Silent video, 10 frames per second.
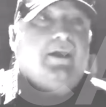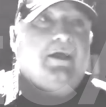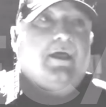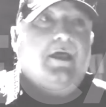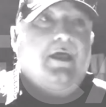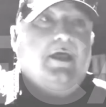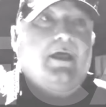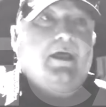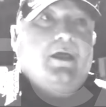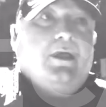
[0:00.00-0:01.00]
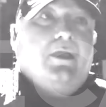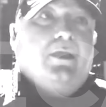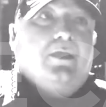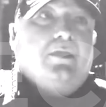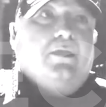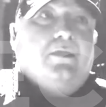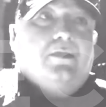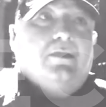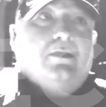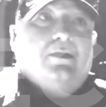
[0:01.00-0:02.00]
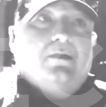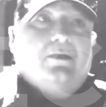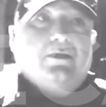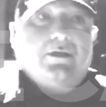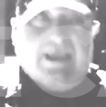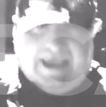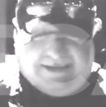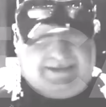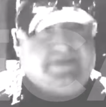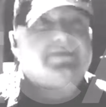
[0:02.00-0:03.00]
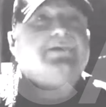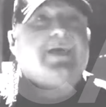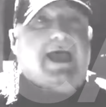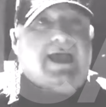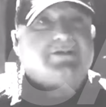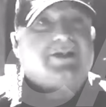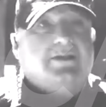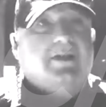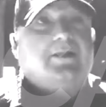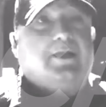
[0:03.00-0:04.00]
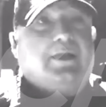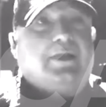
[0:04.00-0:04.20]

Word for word: that even nice cops can turn violent. See Philando Castile and